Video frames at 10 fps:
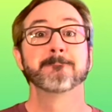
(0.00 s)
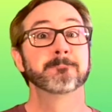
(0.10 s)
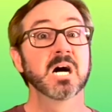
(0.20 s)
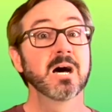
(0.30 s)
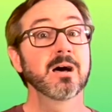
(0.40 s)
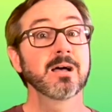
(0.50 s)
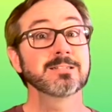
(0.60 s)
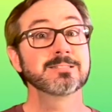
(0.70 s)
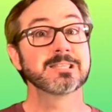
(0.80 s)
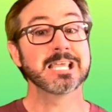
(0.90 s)
But
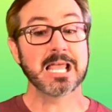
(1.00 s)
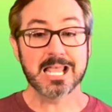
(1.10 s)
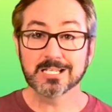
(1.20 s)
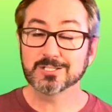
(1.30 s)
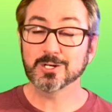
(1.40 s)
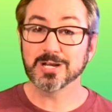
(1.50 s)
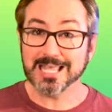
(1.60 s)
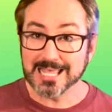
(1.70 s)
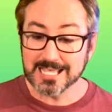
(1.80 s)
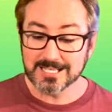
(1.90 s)
the answer
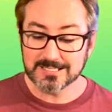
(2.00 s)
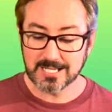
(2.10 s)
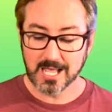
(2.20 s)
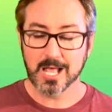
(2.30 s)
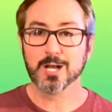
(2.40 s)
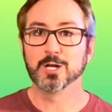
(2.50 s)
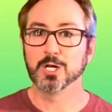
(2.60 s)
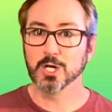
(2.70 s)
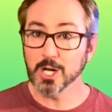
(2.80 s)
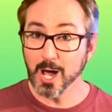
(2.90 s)
is
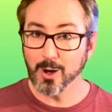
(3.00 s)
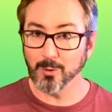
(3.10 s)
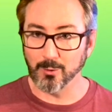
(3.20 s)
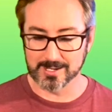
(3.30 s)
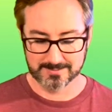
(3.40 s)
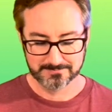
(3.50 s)
no.